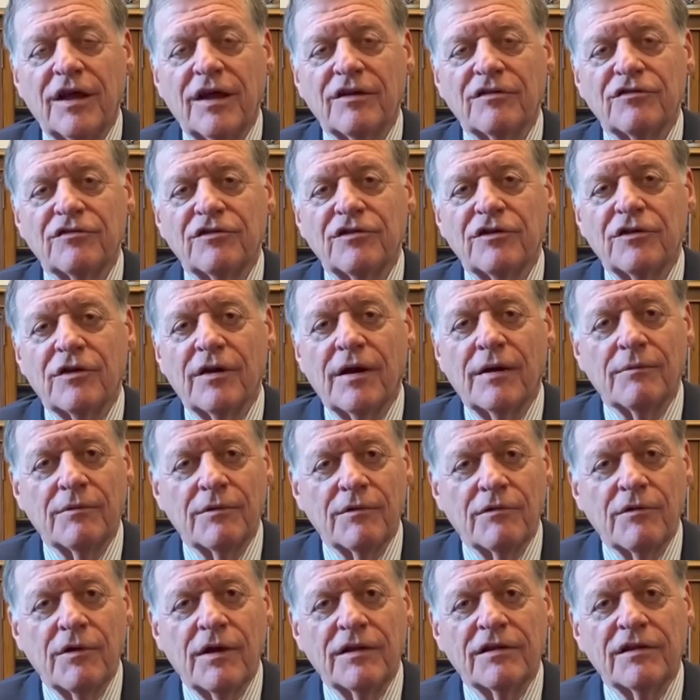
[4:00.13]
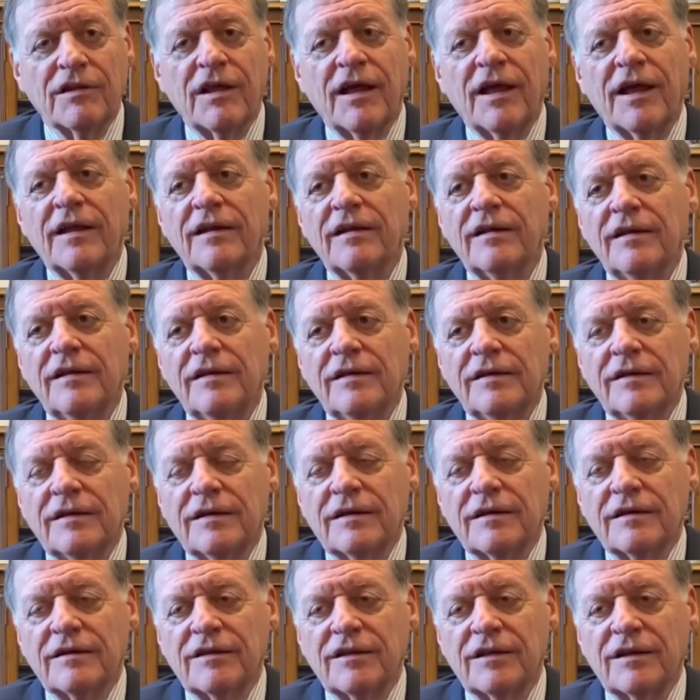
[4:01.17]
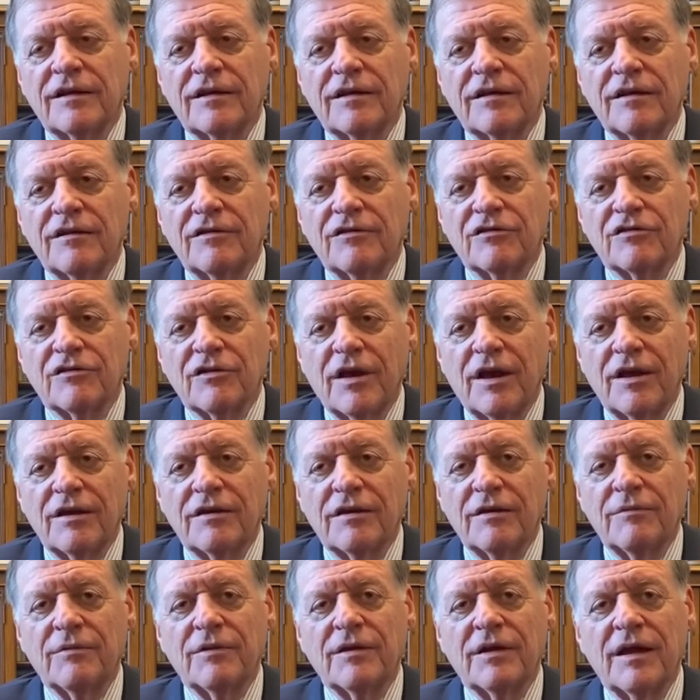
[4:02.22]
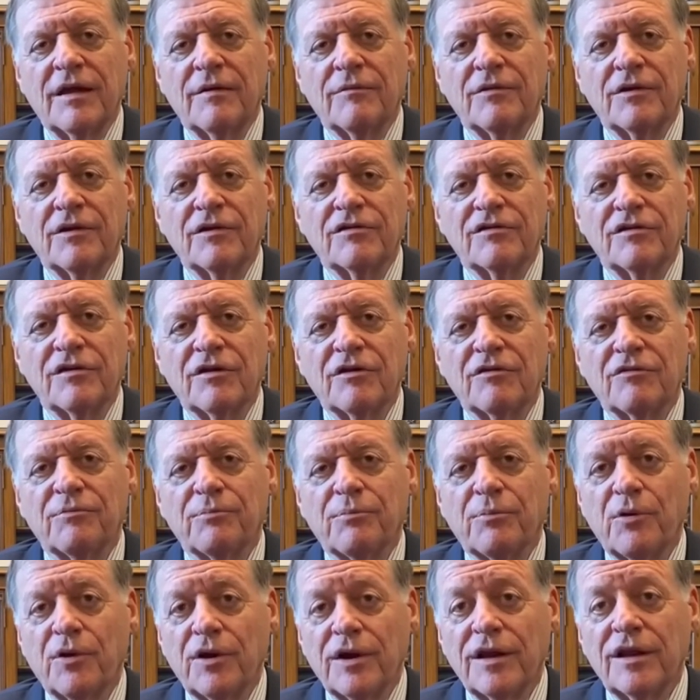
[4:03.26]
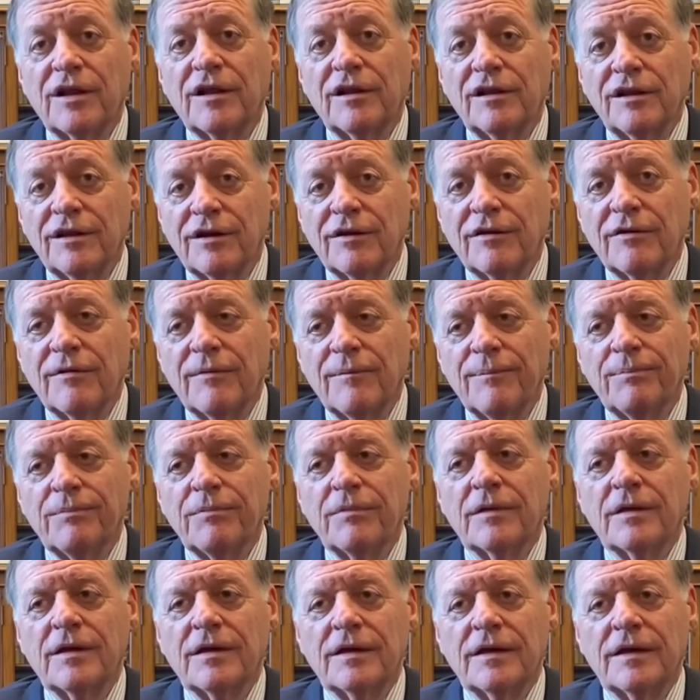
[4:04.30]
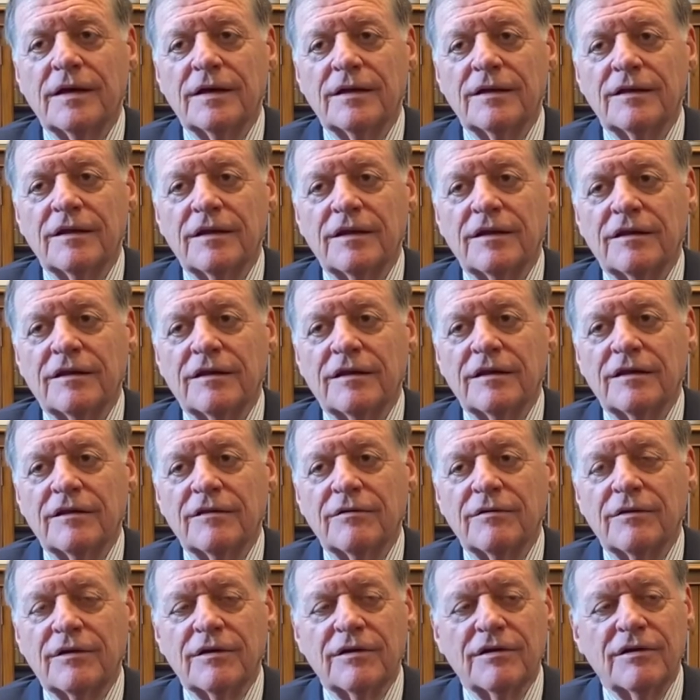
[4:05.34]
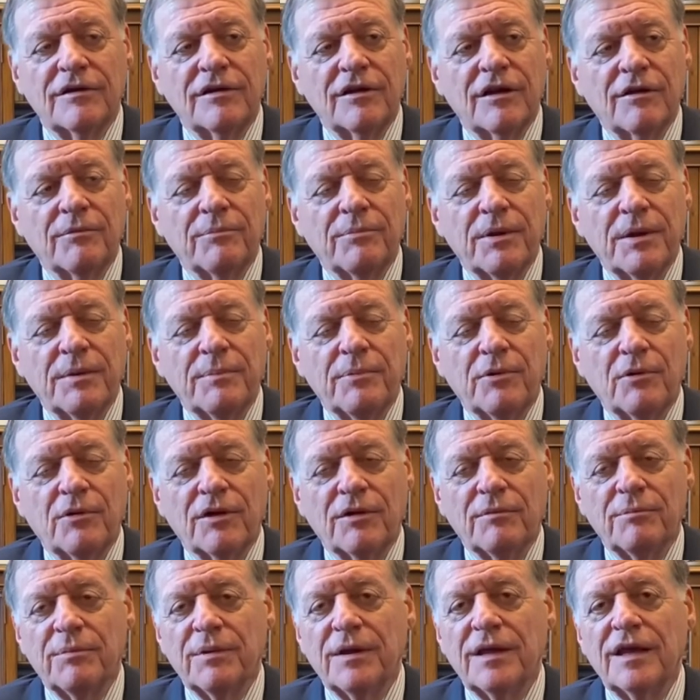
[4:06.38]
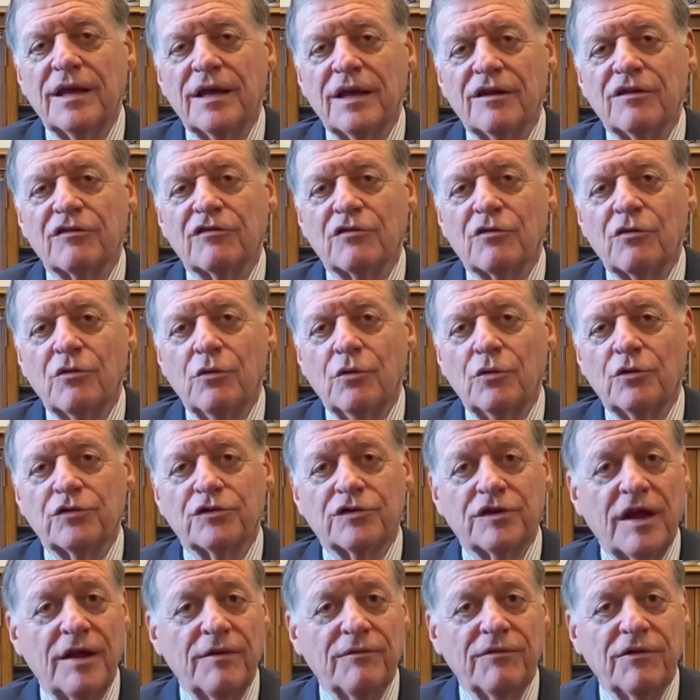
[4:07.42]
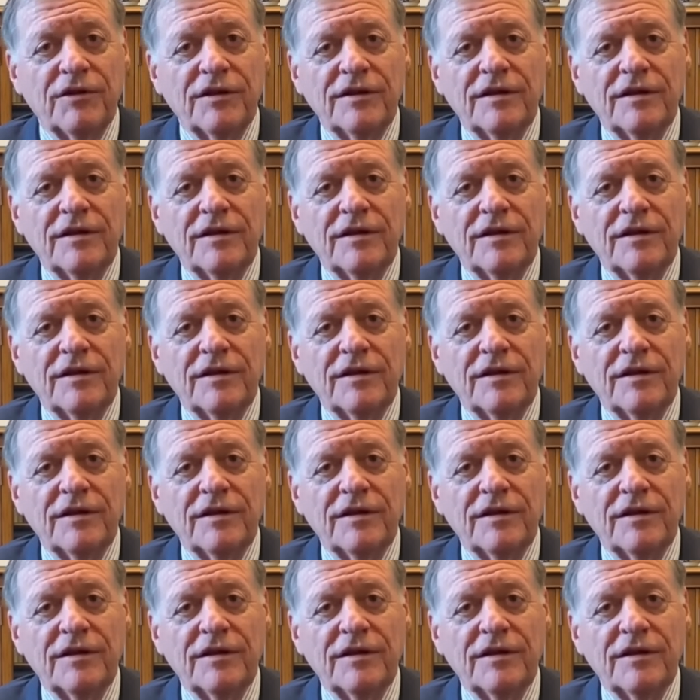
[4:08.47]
year. I regret that. I think the scientific evidence here is pretty clear that young people can be in school safely.